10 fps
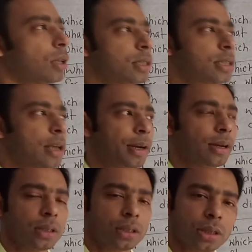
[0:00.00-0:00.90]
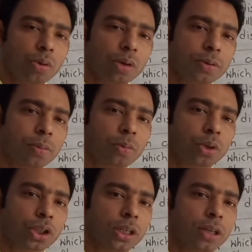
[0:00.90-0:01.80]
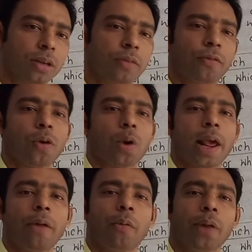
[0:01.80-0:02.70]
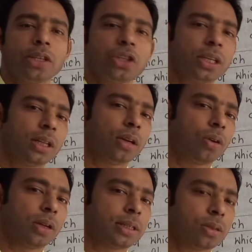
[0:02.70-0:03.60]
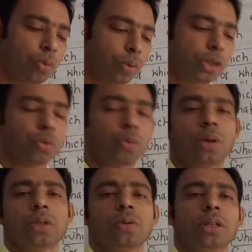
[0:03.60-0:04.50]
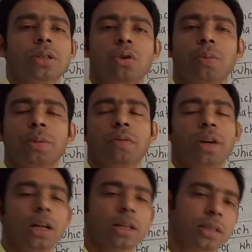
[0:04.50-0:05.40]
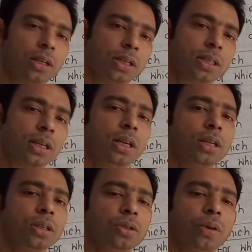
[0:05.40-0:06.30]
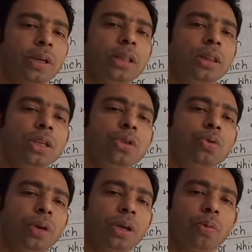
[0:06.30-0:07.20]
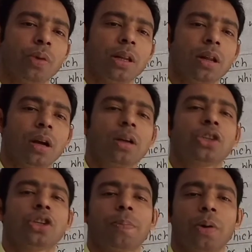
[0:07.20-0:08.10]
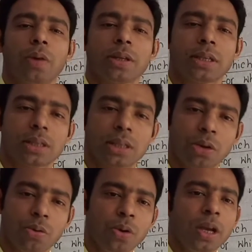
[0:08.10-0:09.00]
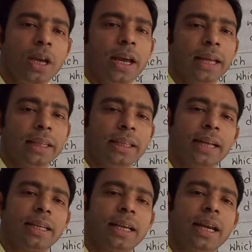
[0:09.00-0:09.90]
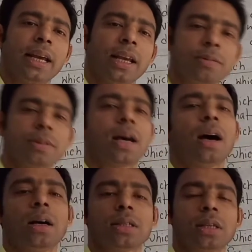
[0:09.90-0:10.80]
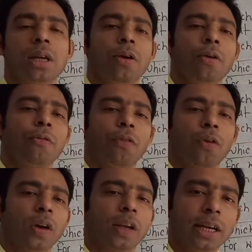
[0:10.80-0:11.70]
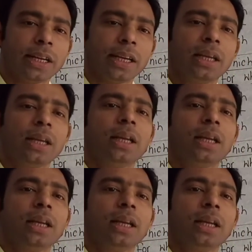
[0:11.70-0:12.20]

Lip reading: 7 SQ types of question for enriching the knowledge, which was we stopped in very last class. So in this way we learn chapter wise SQ, and that can help us for getting